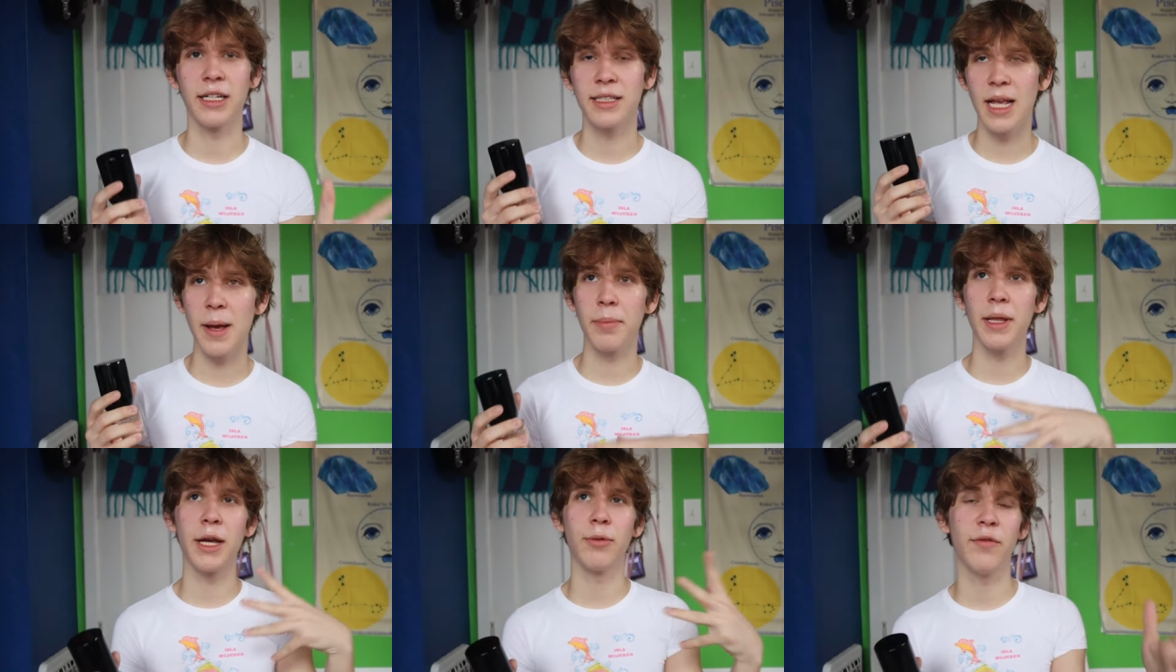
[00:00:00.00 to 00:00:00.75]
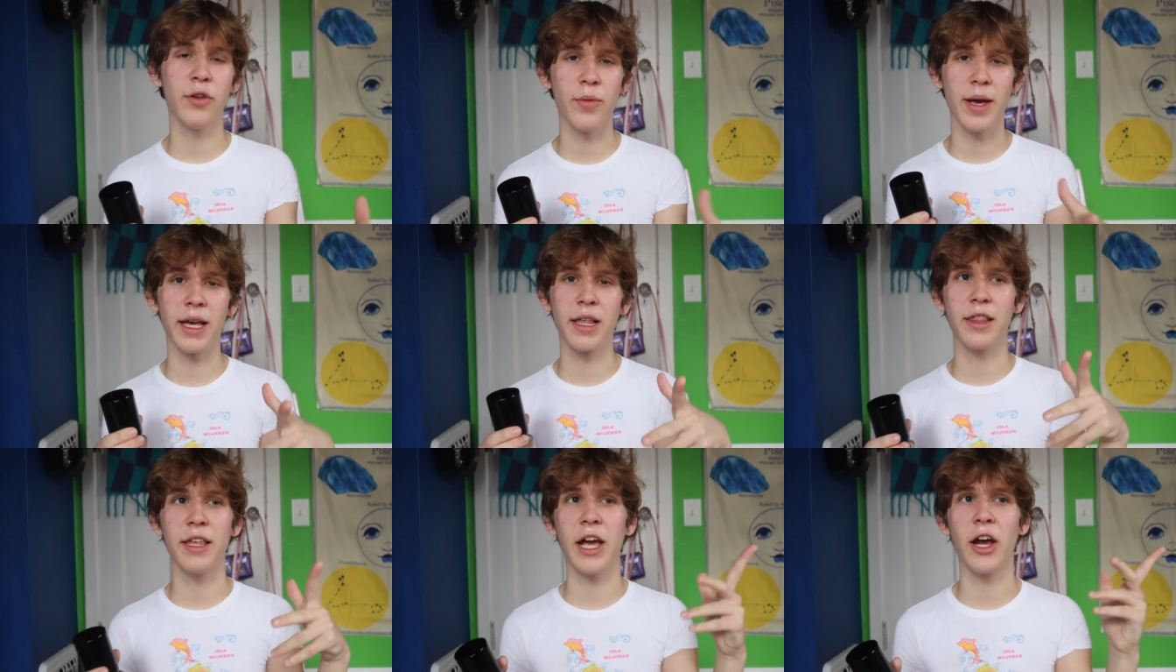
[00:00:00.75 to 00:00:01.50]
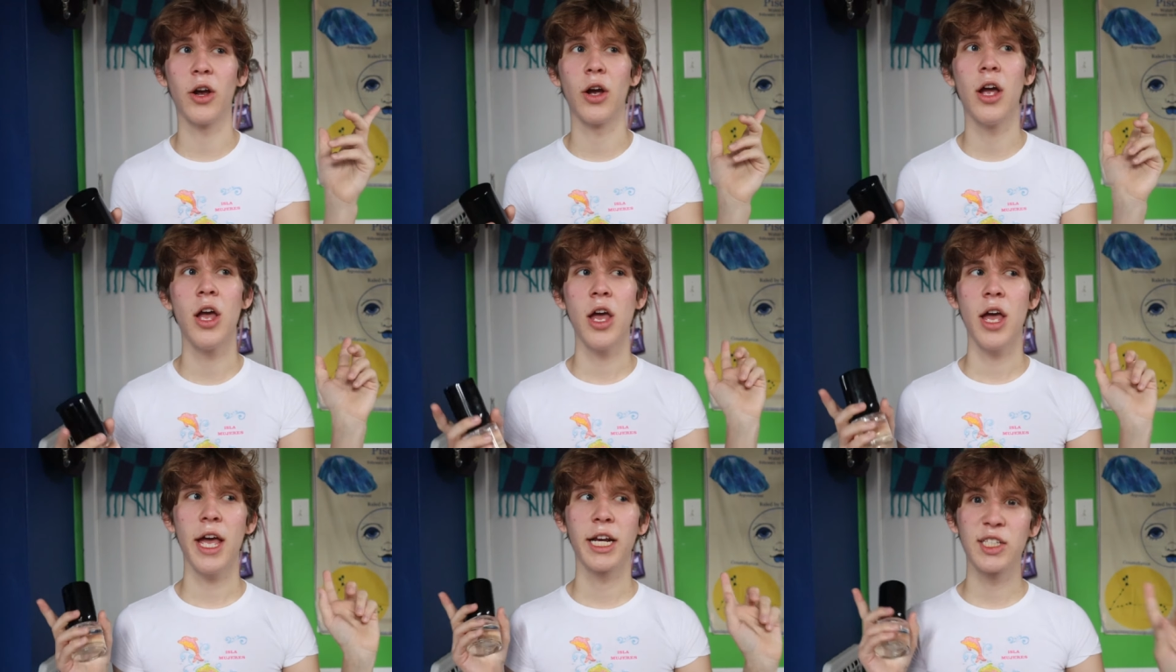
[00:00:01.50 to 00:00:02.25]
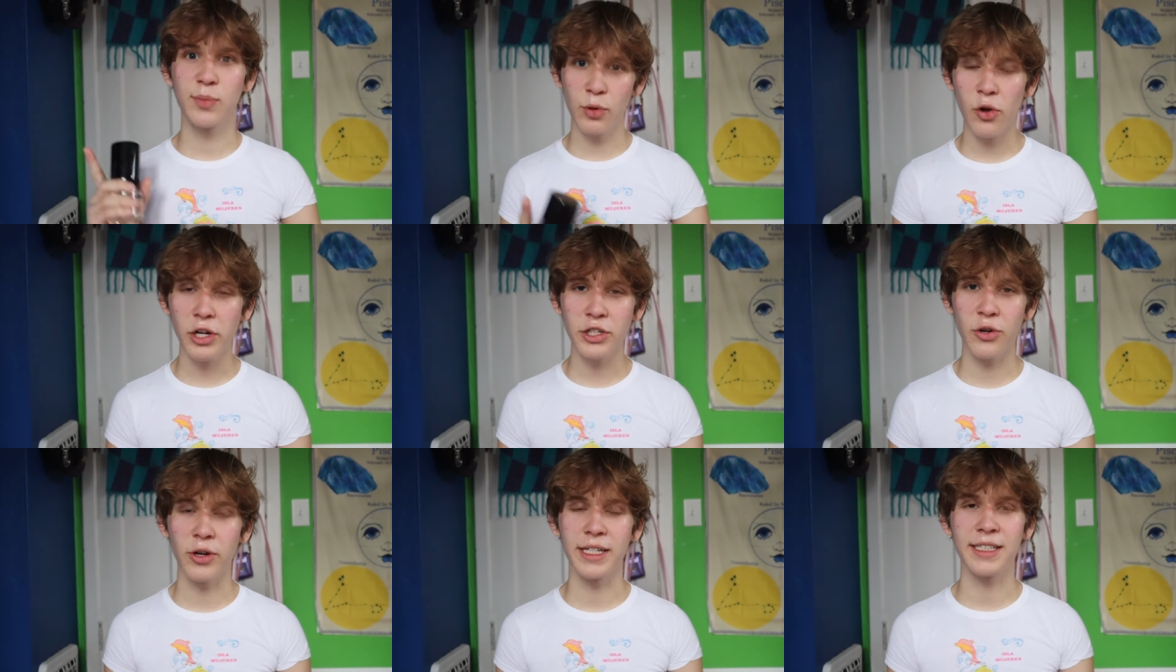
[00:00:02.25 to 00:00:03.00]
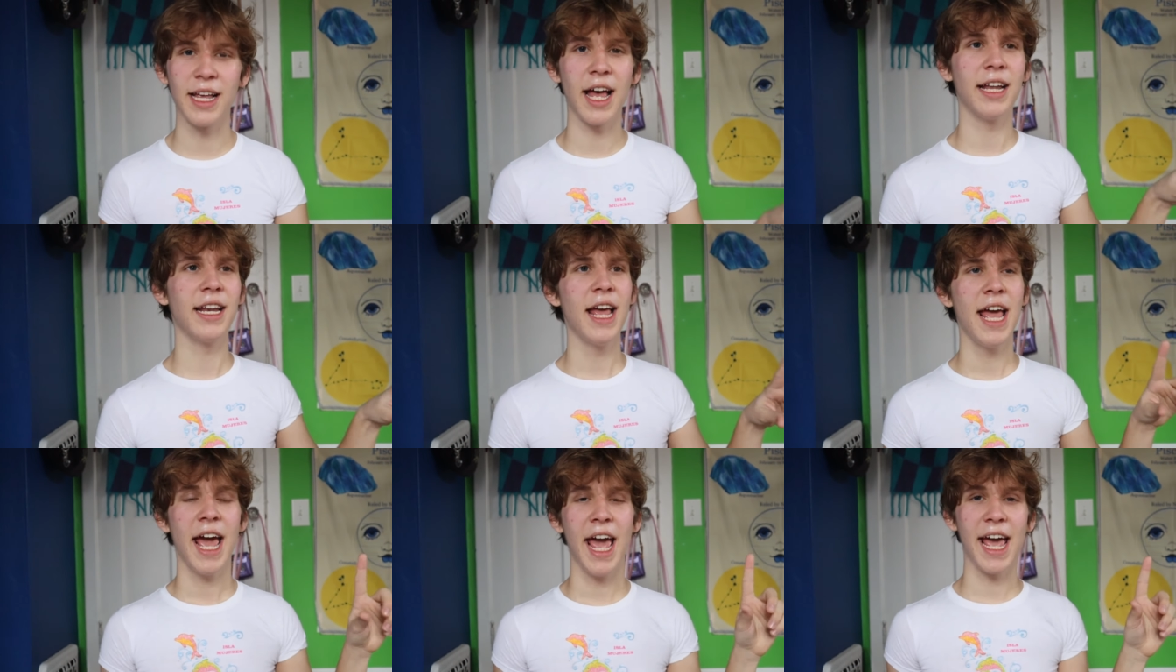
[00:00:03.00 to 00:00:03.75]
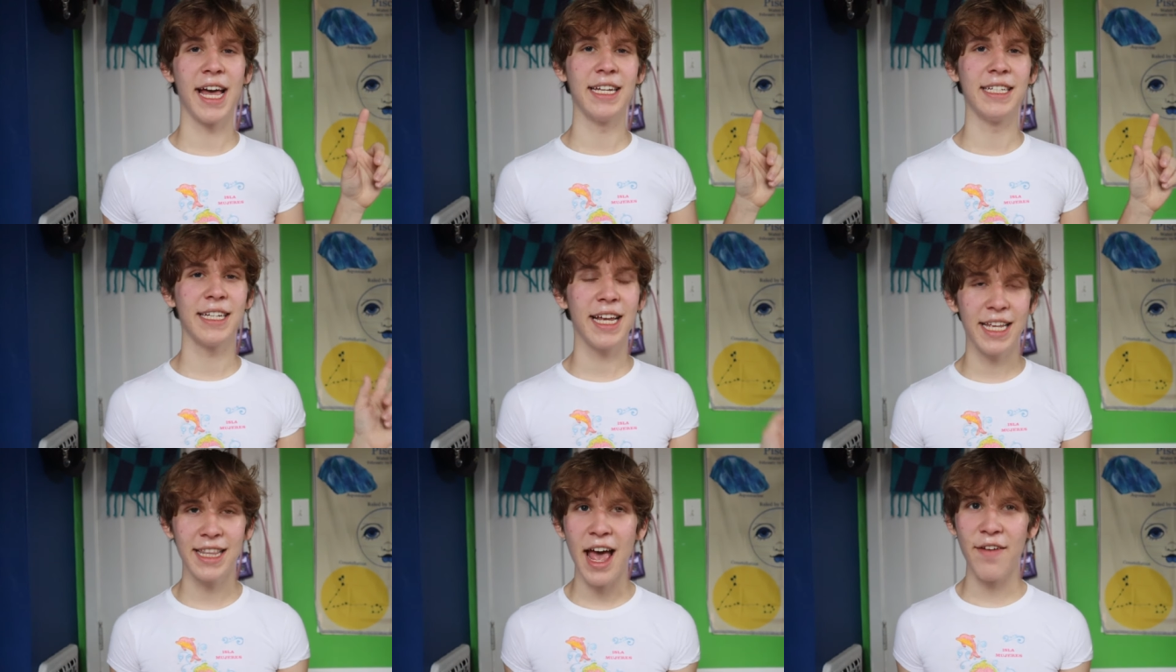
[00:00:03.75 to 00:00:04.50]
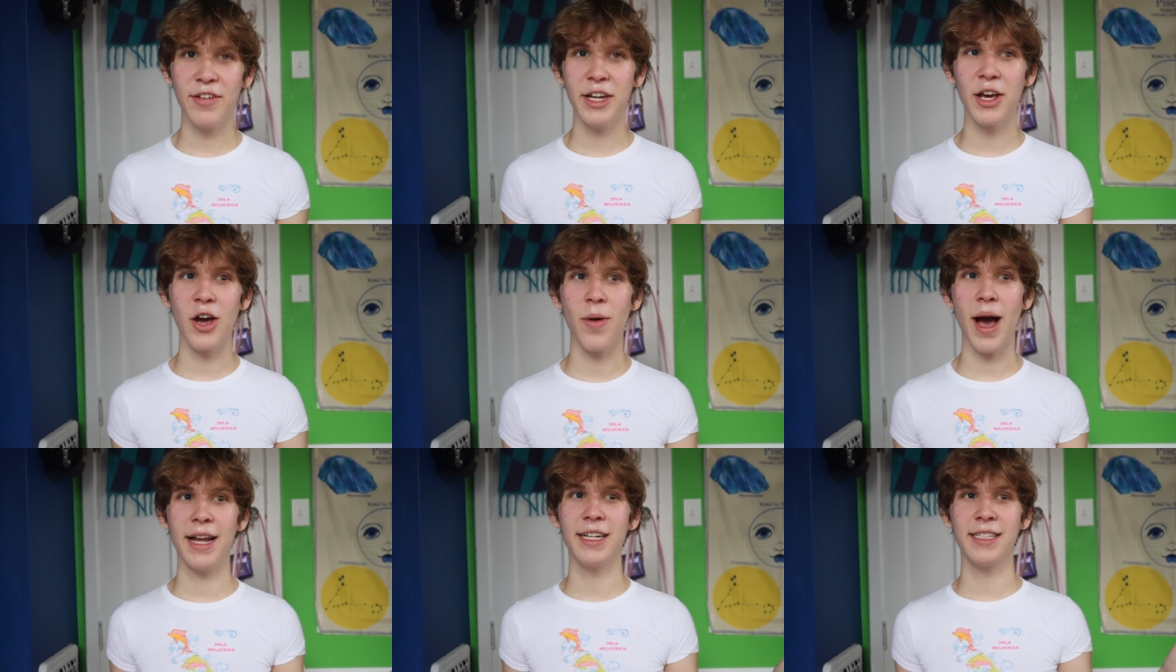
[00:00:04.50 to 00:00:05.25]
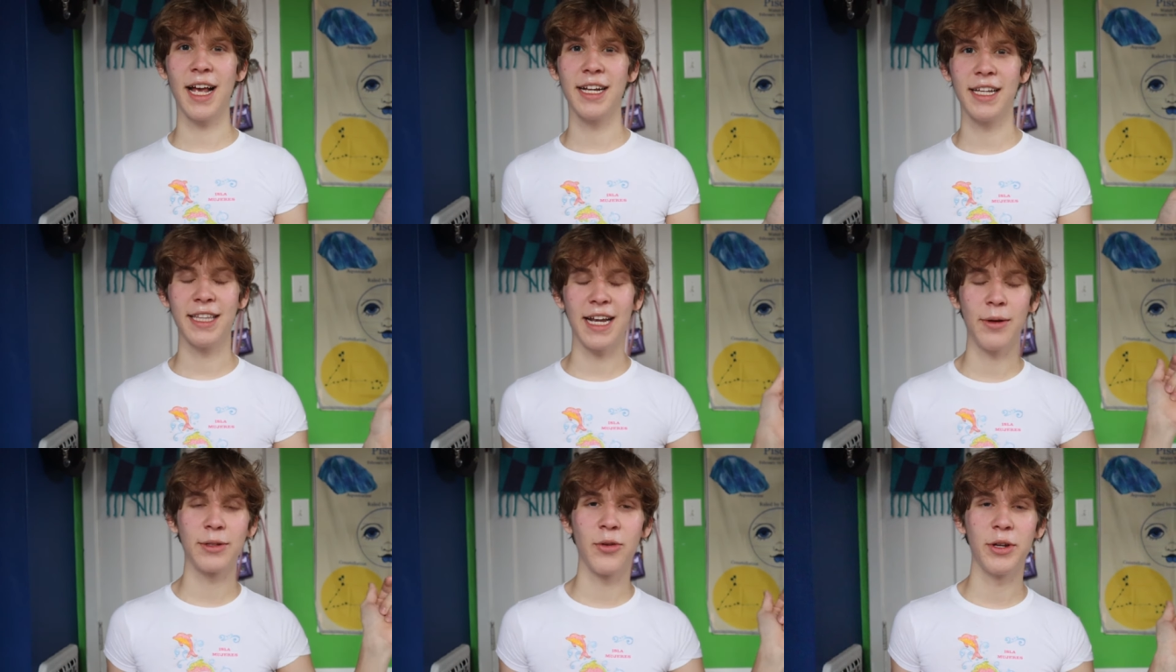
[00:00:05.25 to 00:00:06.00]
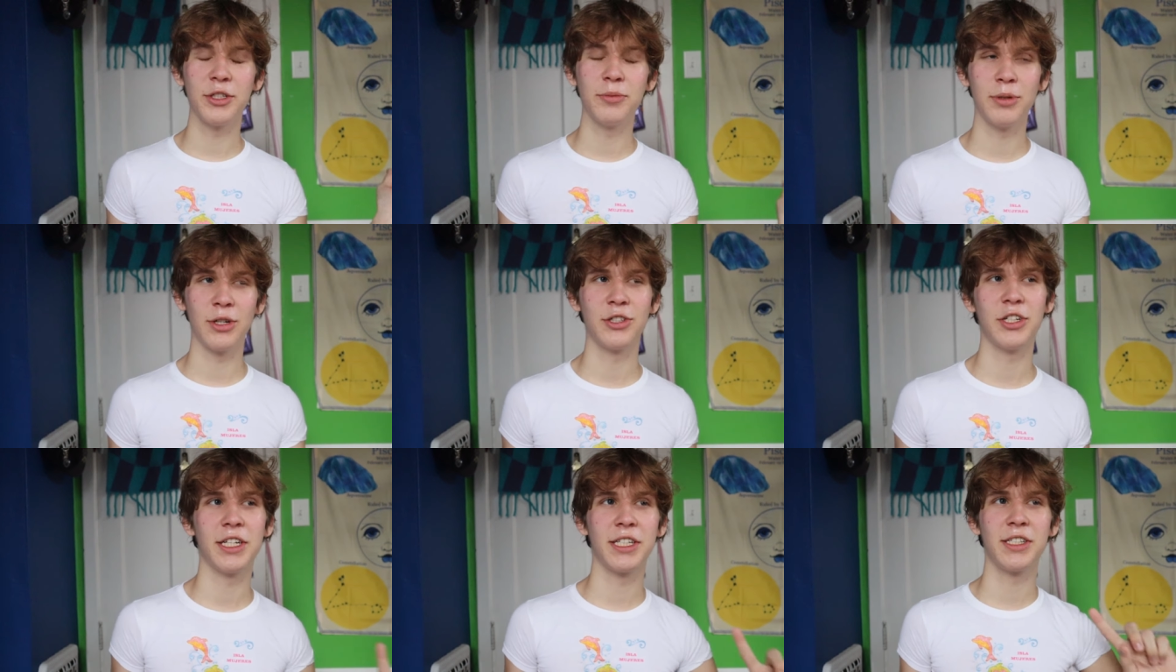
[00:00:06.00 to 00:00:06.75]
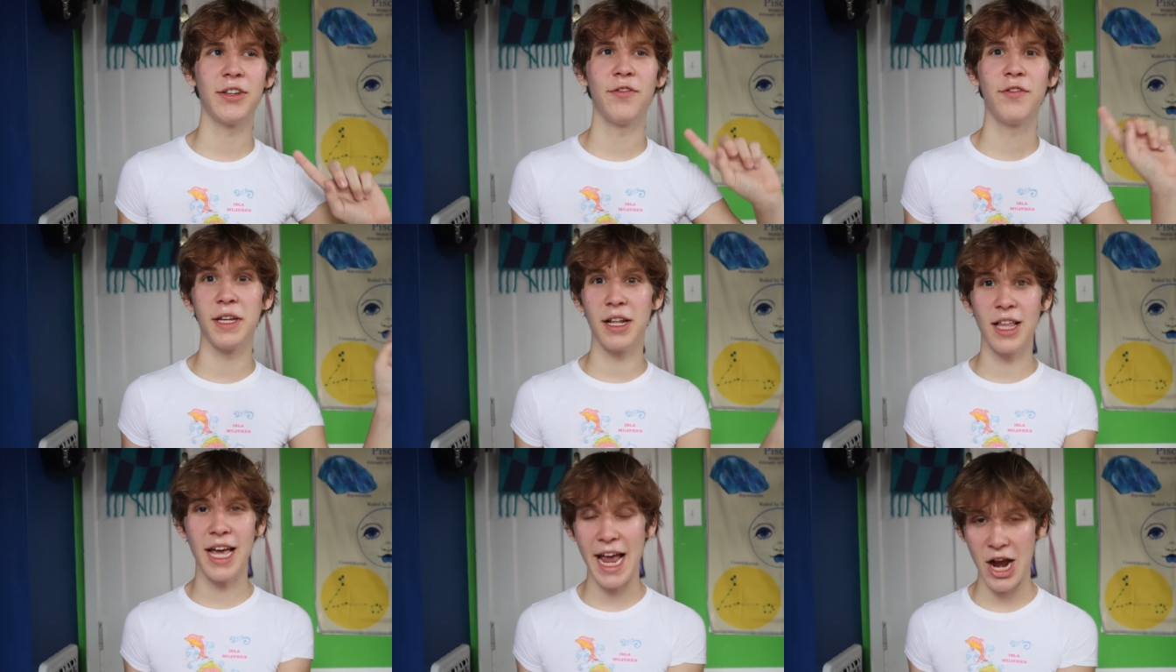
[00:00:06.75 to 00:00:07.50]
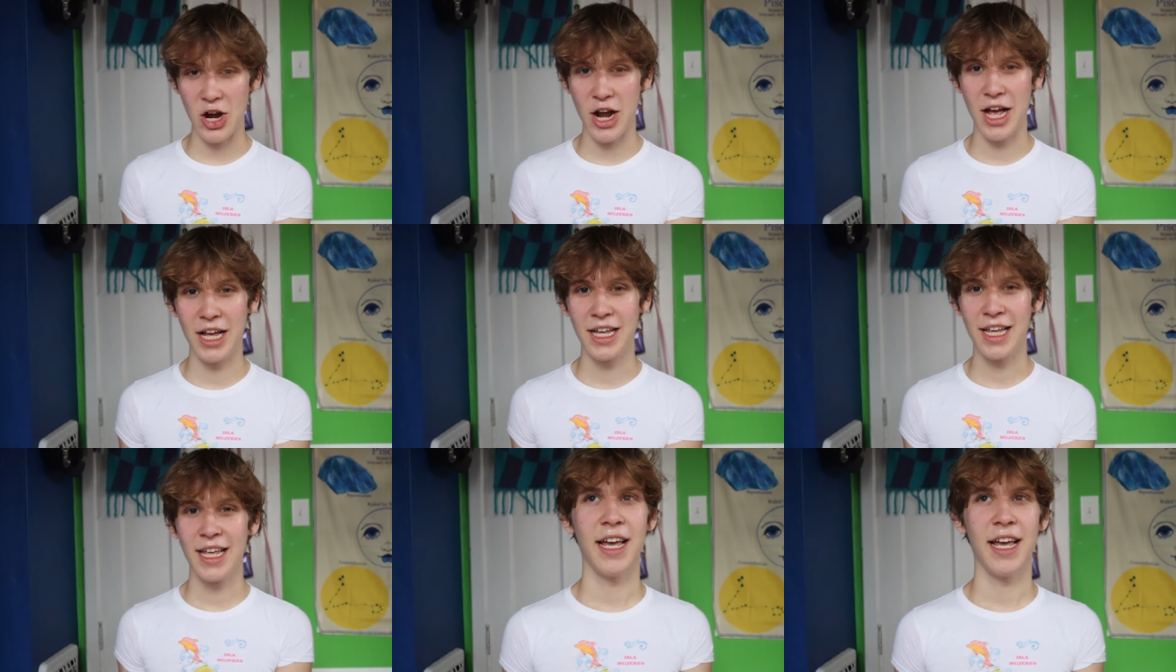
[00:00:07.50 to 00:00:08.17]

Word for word: like sampling, reviewing their exploratory set, and in that video, I decided that I was going to purchase Vanilla Era.